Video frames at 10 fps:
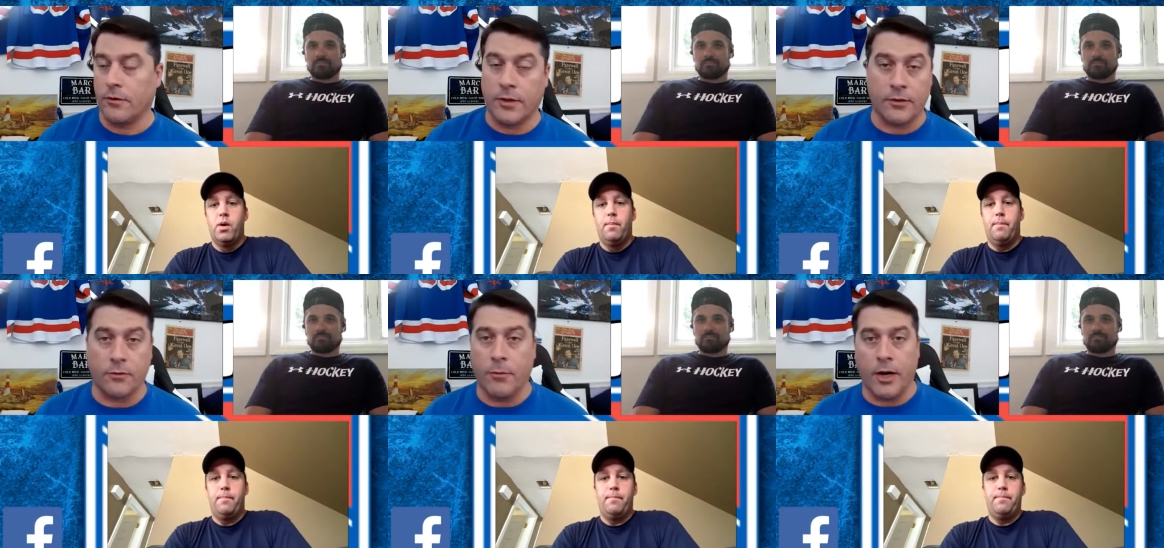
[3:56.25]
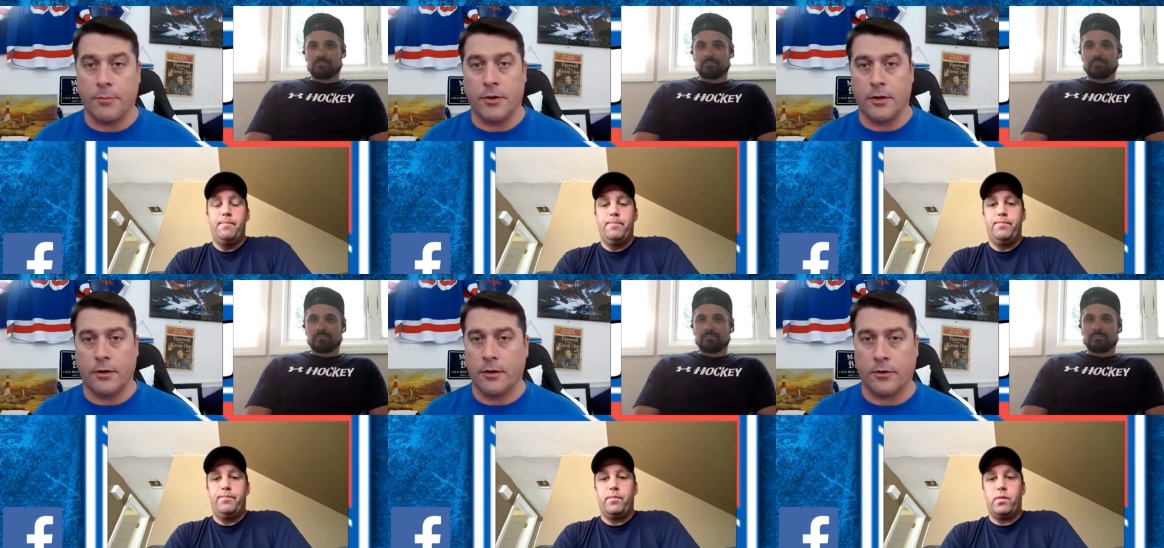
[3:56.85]
Speaker 1: This is my
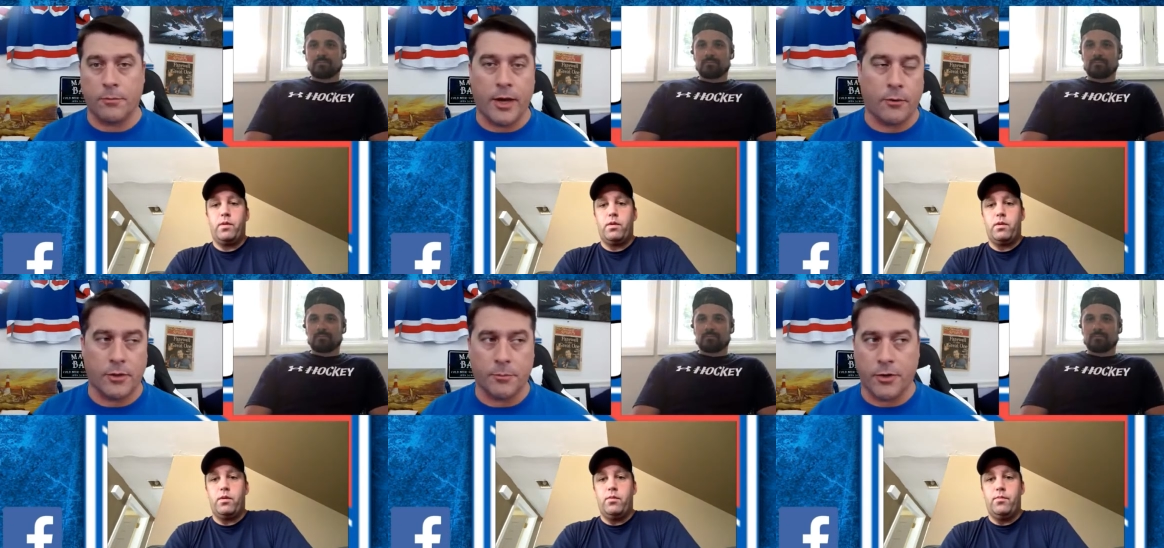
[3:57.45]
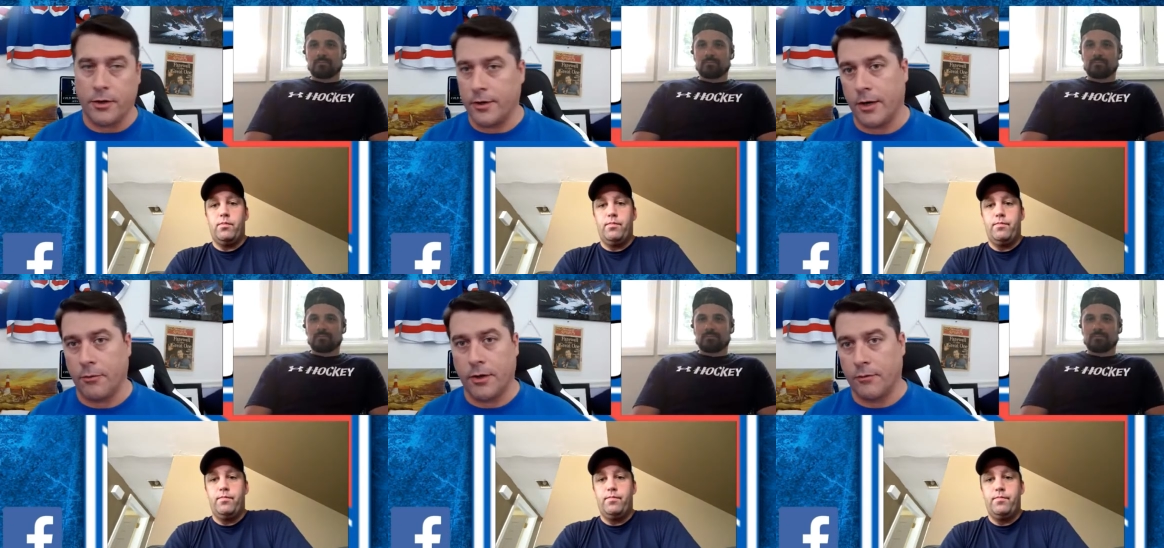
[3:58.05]
opinion. It doesn't matter what the player you
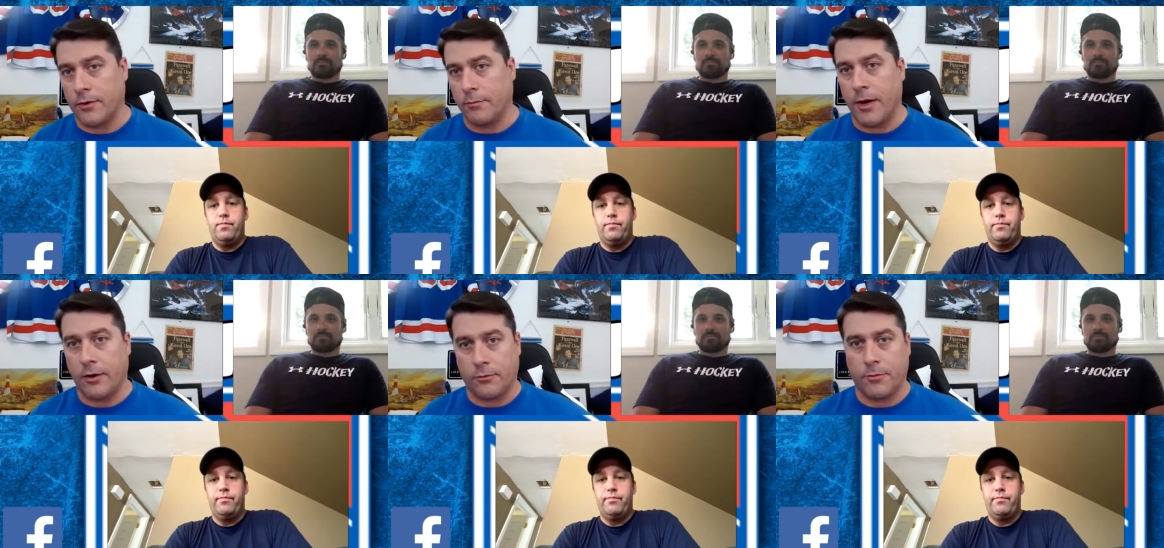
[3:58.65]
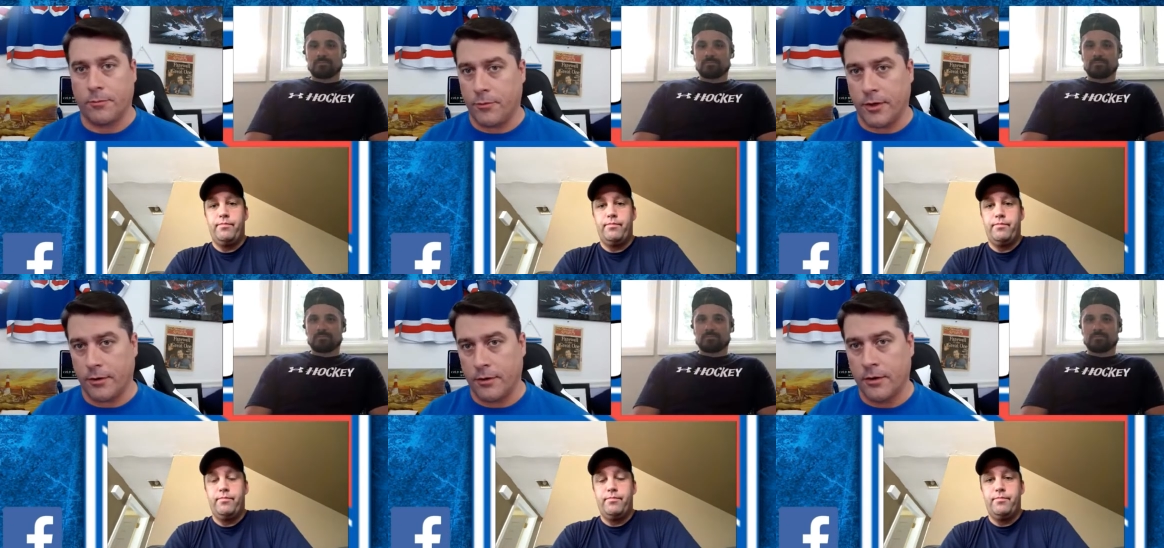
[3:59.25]
got rid of. It matters the player,